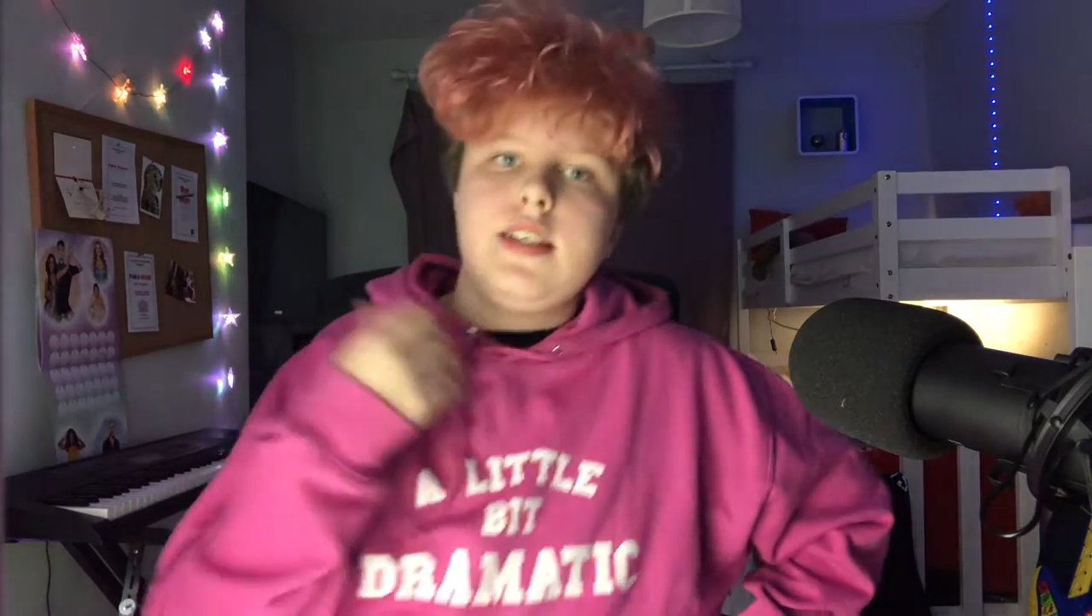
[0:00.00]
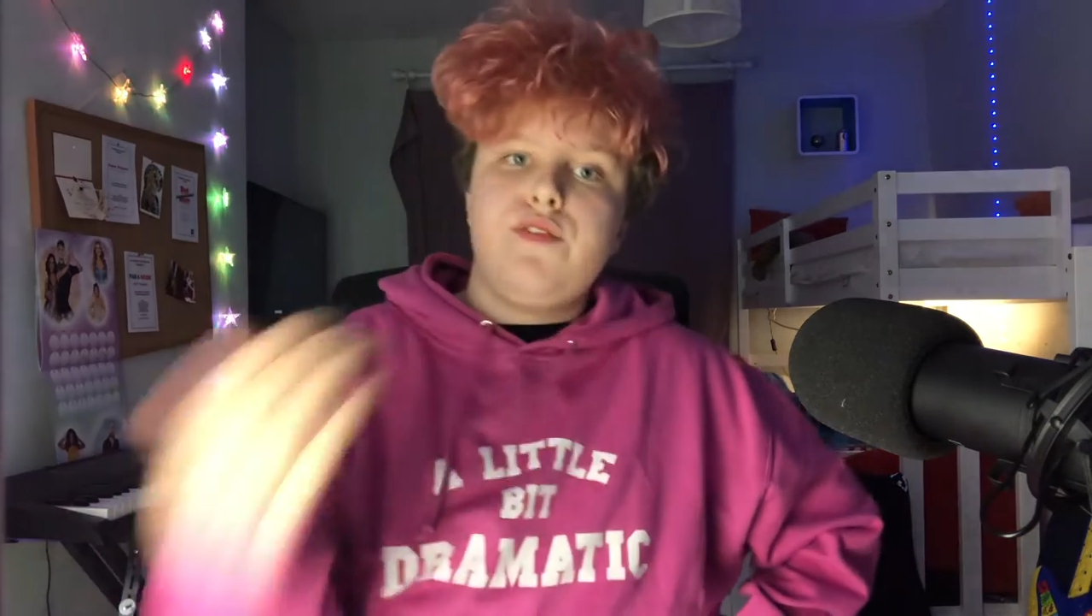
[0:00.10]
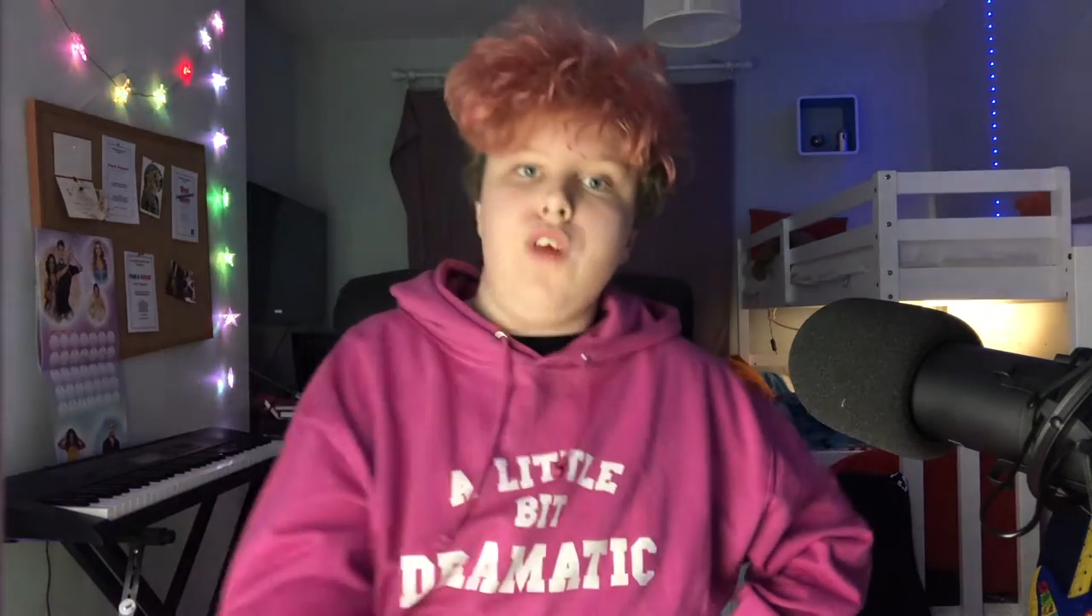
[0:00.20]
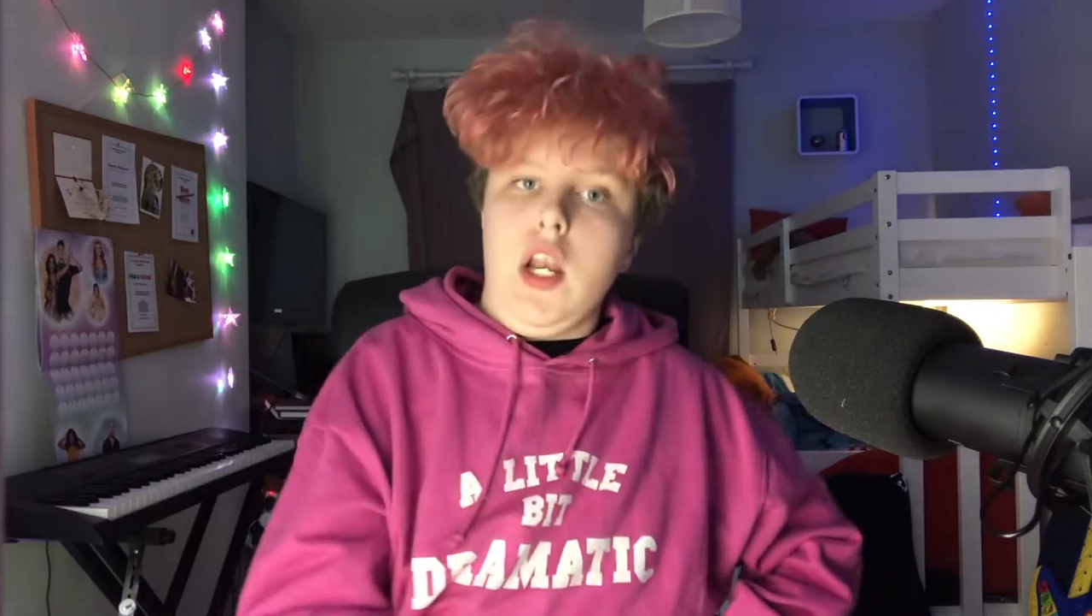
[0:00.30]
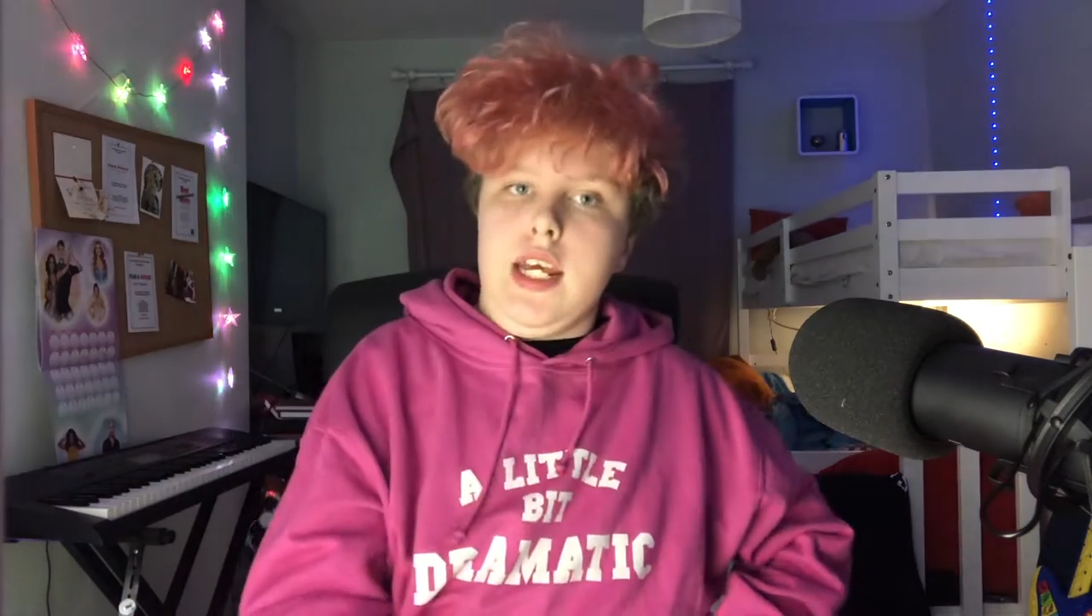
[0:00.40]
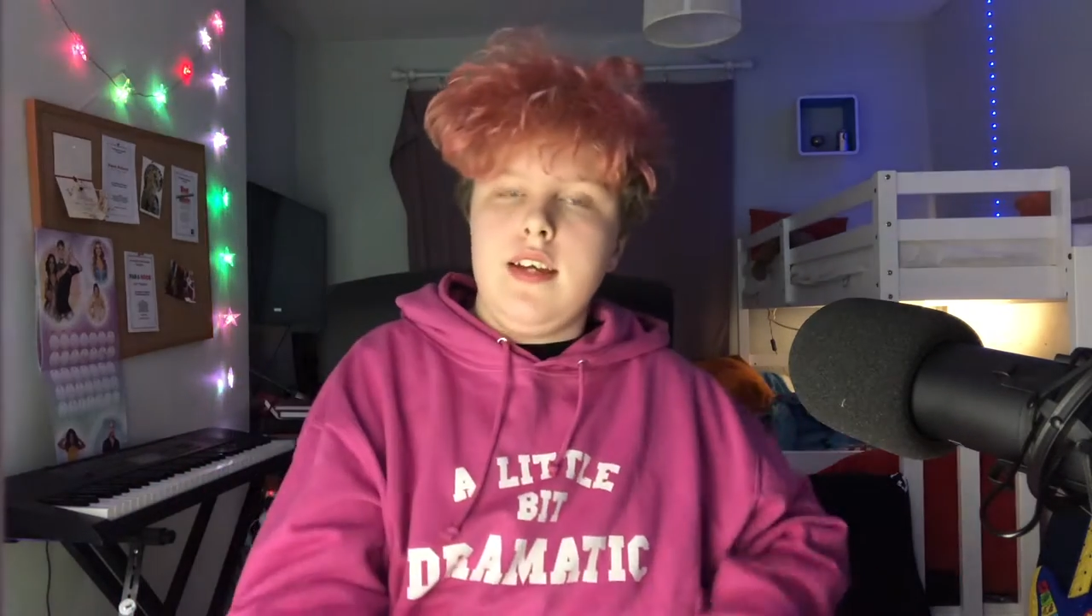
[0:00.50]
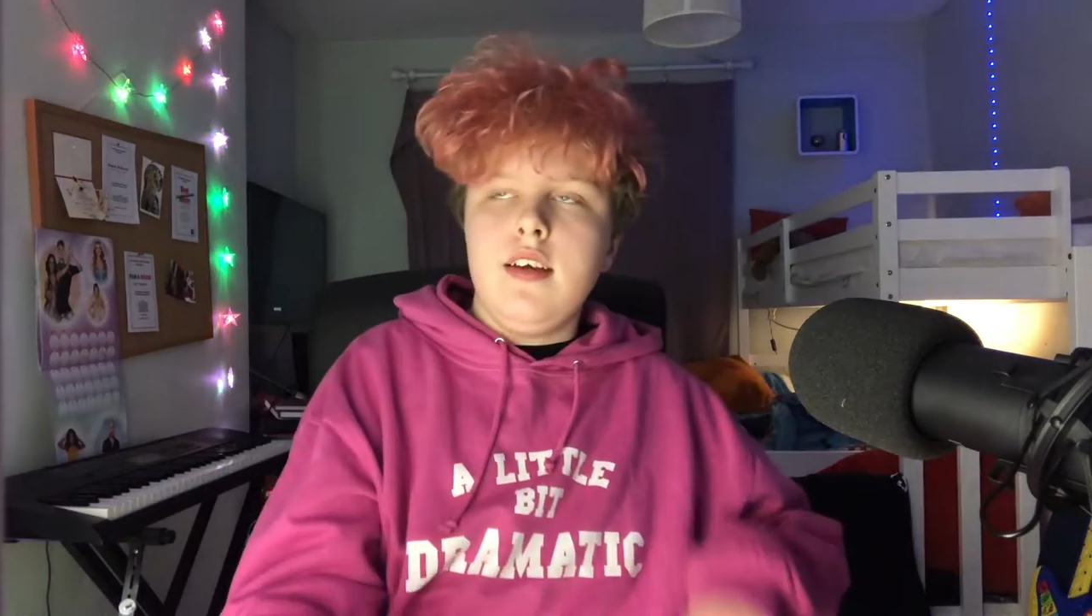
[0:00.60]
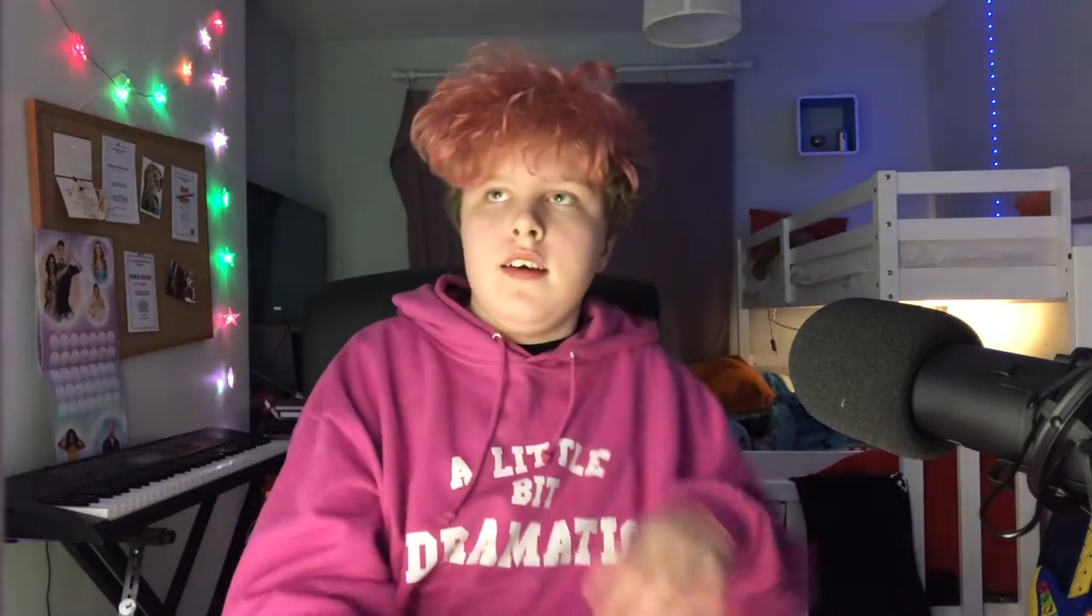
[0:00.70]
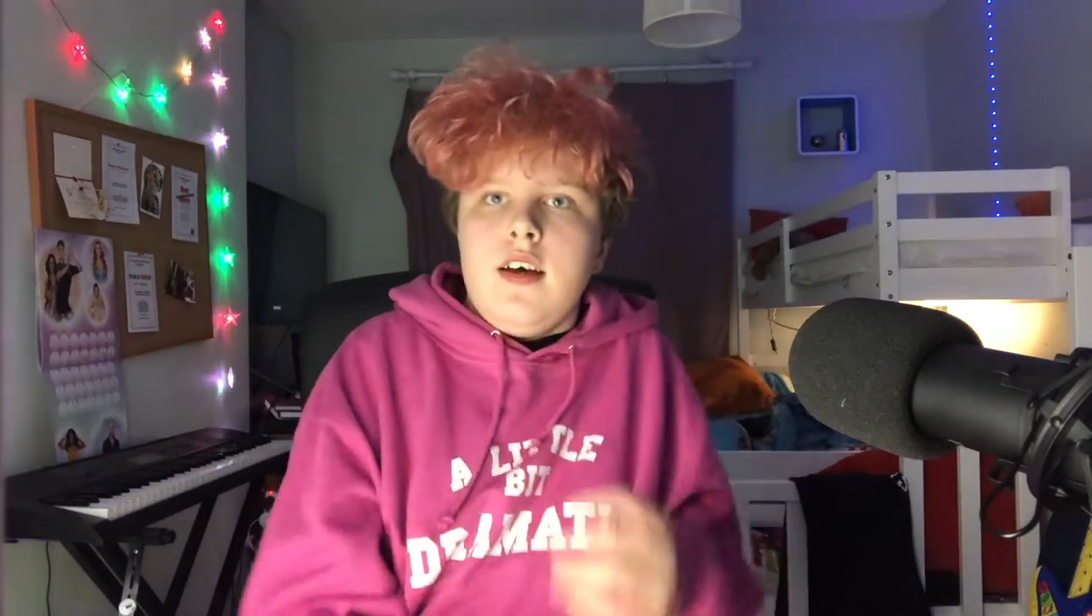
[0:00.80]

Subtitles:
is funny,